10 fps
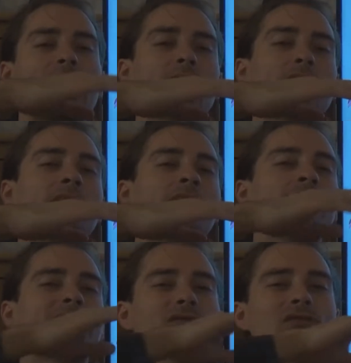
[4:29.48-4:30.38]
level
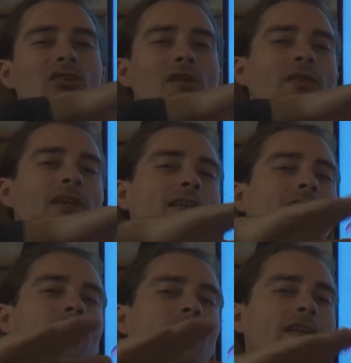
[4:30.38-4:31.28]
so the surfer
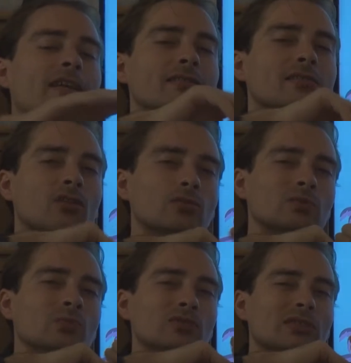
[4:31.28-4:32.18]
can go
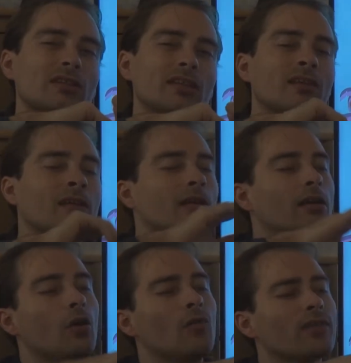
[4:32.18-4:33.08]
smoothly
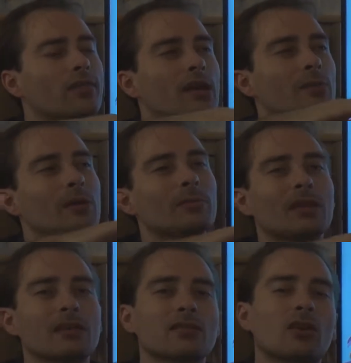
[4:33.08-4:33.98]
over them
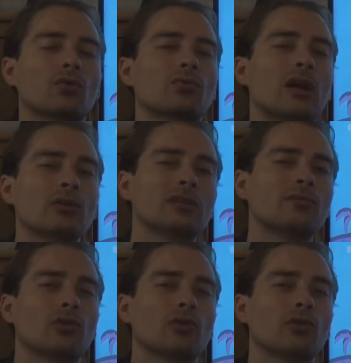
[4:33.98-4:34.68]
and go around.